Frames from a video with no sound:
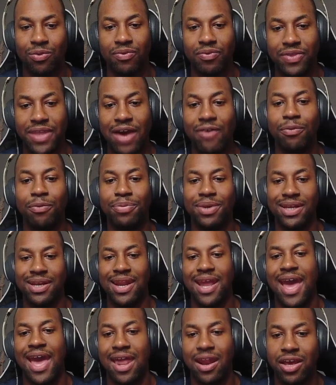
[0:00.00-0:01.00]
That would be
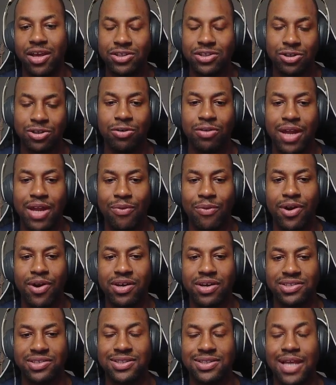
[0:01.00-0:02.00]
NAT. Internal network
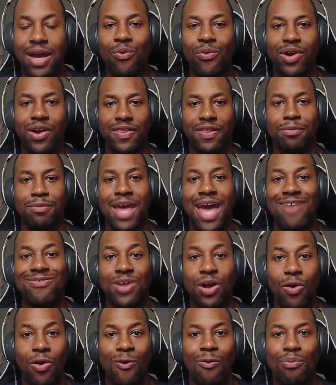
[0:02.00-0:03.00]
is I wanted them to have
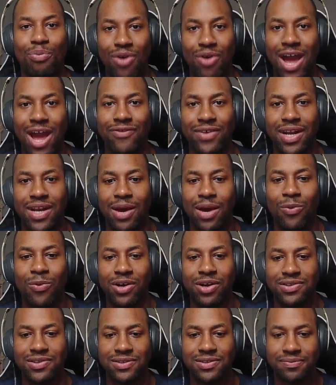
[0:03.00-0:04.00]
their own private
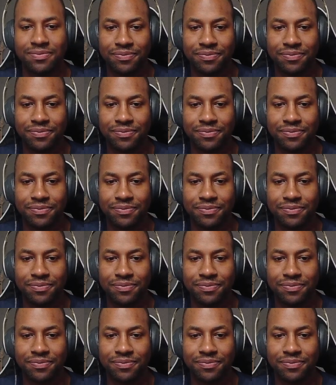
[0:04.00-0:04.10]
networks.